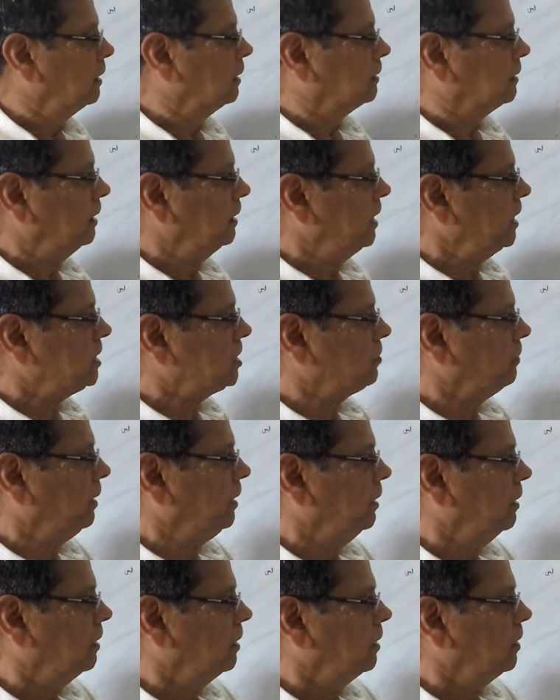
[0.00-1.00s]
The next
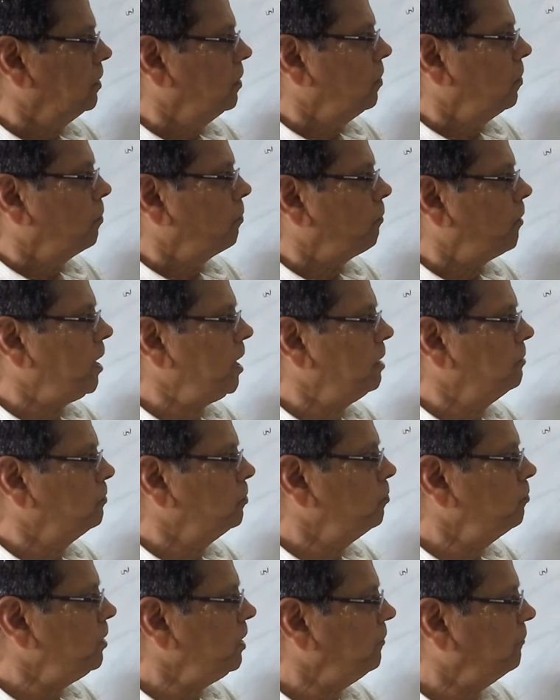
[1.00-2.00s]
one, while
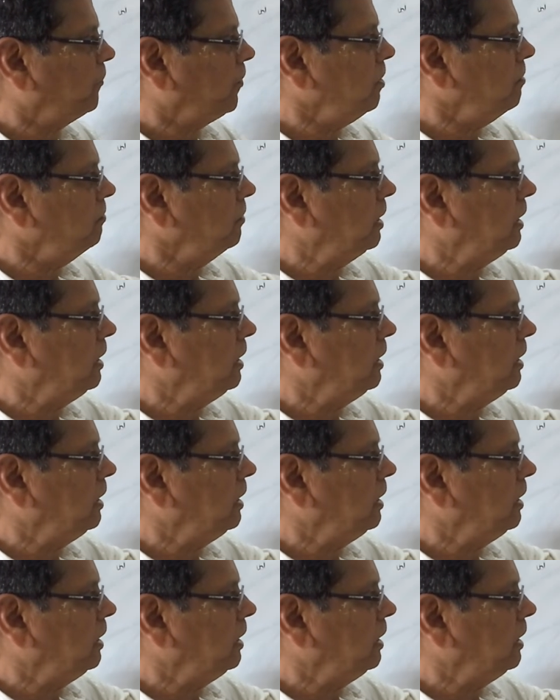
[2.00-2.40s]
moving from